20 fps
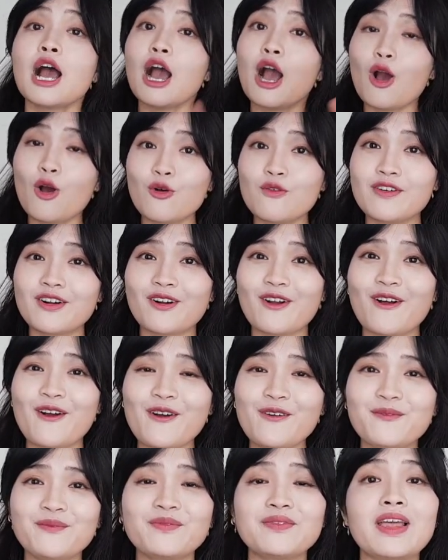
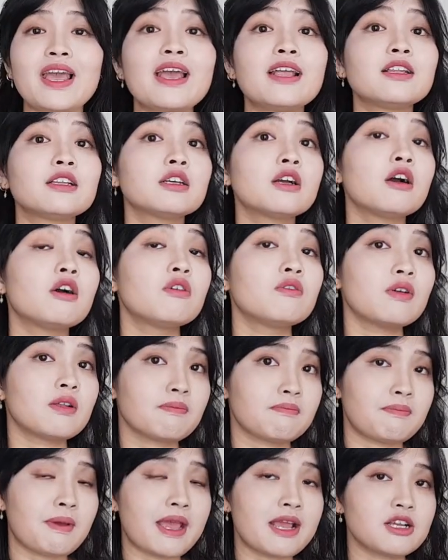Overall, in
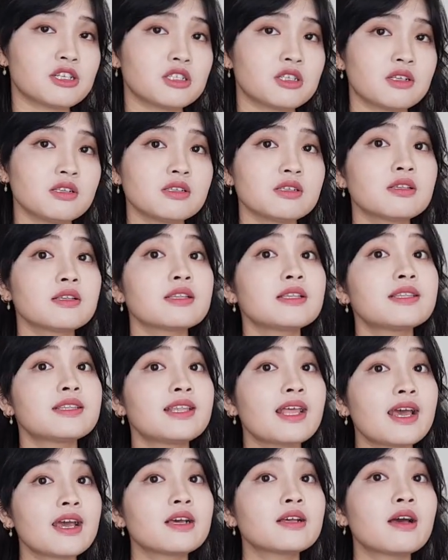COVID patients,
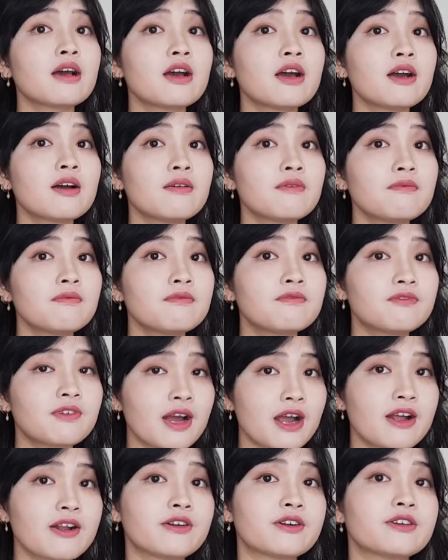there are
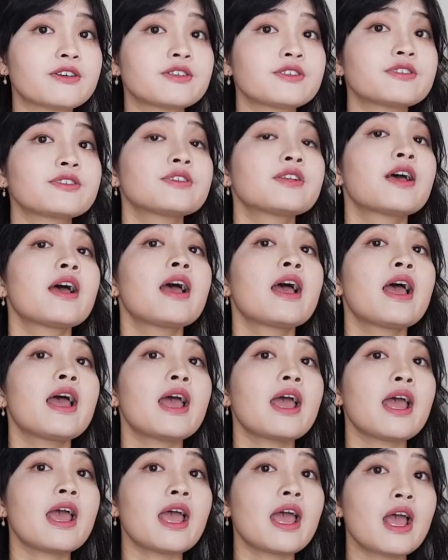viruses
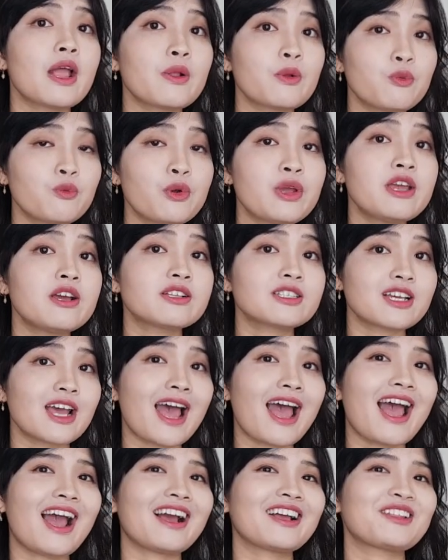and we
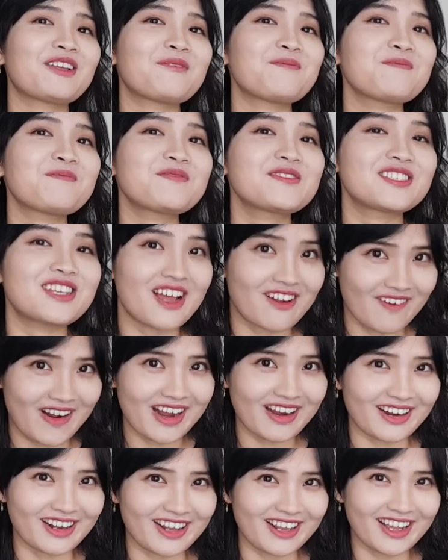attack them
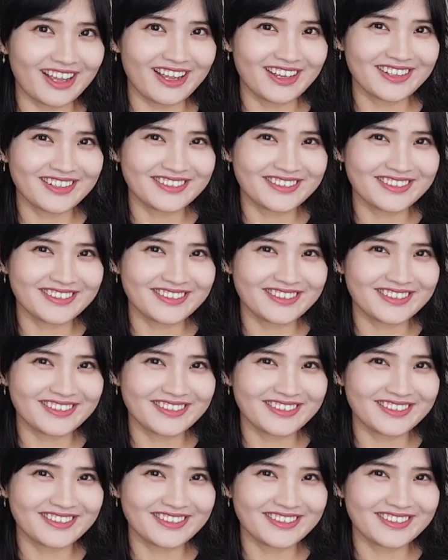directly.